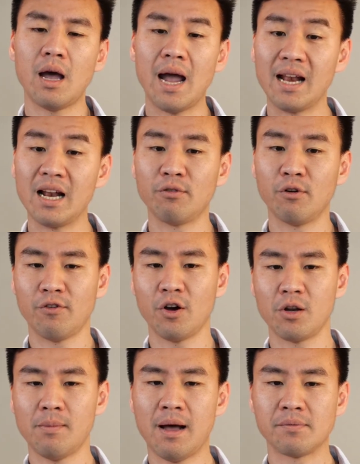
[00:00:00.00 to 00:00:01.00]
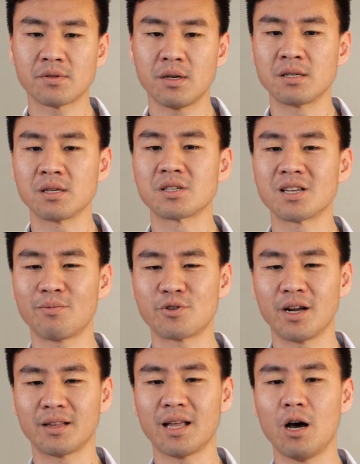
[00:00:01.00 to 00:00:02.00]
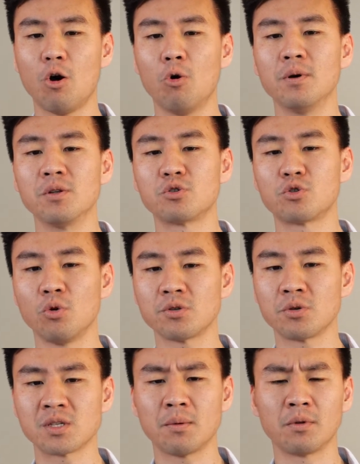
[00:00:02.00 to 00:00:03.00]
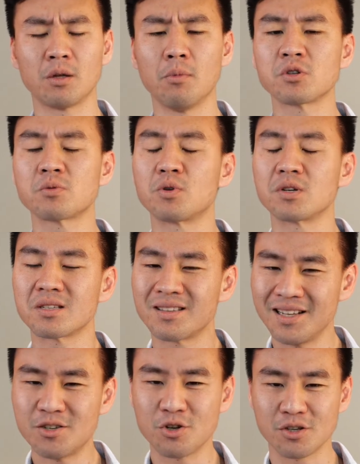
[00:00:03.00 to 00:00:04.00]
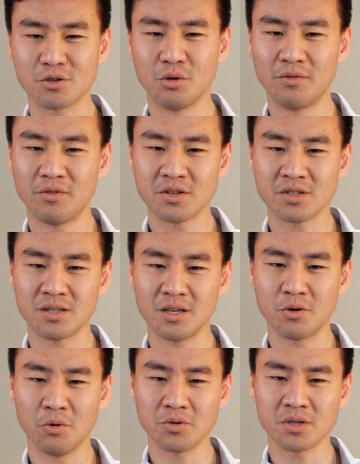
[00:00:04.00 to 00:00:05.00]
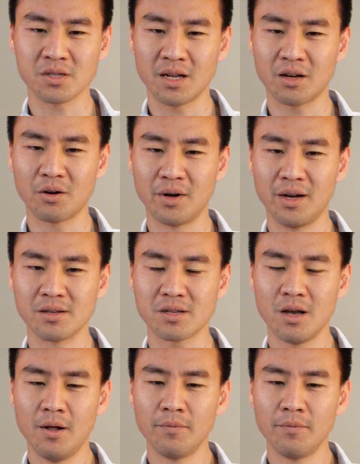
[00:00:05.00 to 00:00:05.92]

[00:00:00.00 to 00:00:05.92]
A-Level Further Maths is a subject that opens doors to some of the most prestigious university courses and careers,